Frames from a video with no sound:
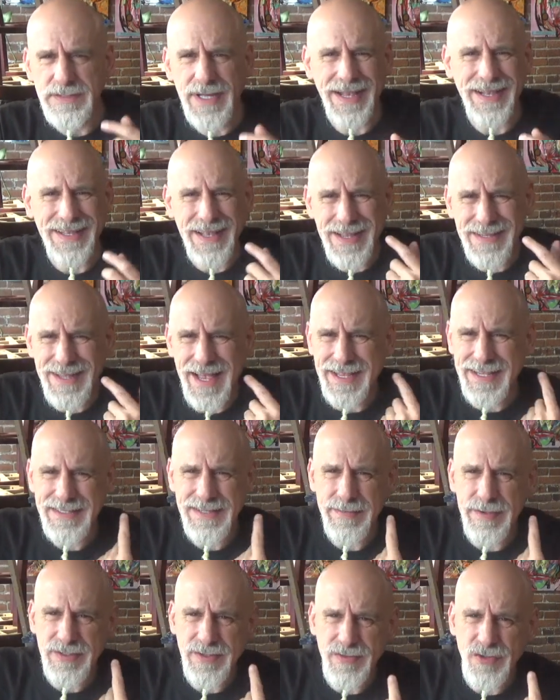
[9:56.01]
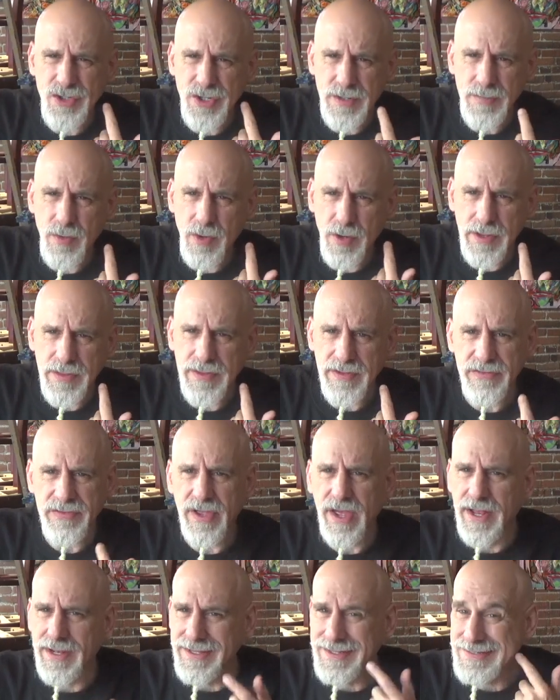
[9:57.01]
I guess I must have chewed it more on this
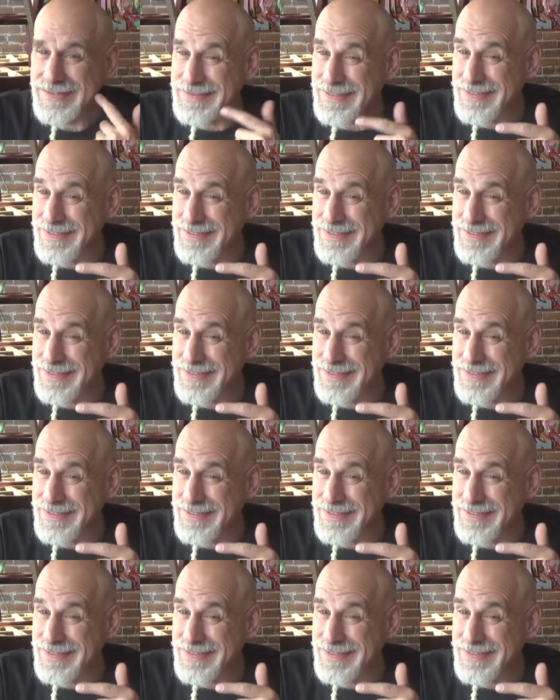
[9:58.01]
side because